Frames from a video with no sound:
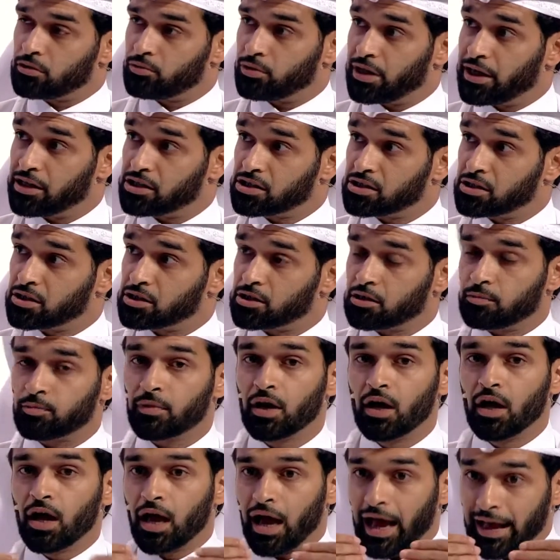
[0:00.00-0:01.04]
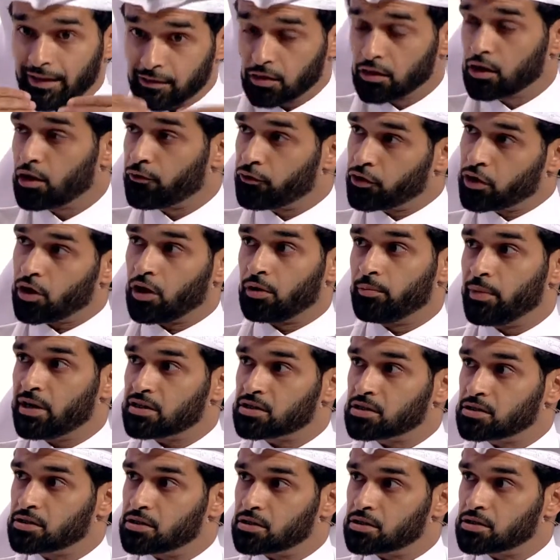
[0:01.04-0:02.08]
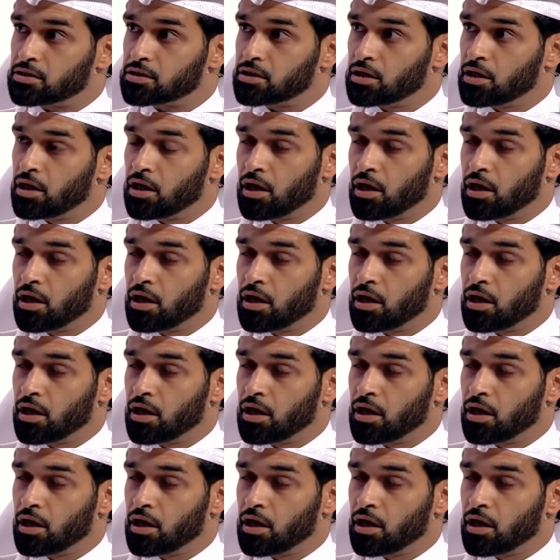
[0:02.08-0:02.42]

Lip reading: relationship and delivering our messages.